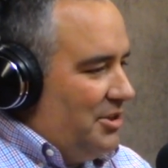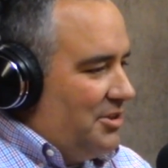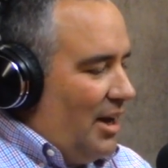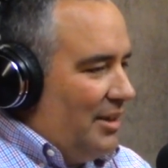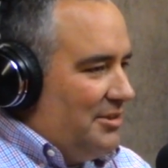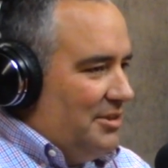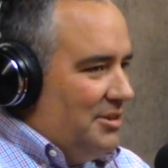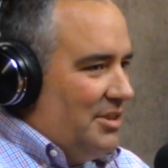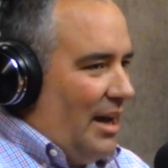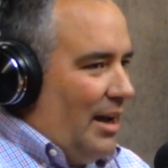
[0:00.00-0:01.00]
has got to
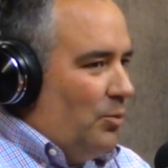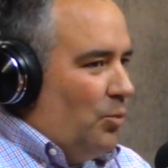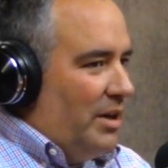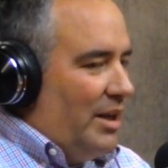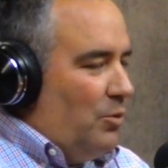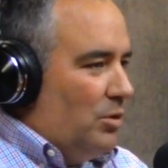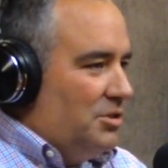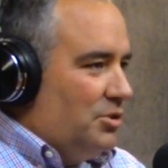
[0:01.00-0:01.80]
decide when he wants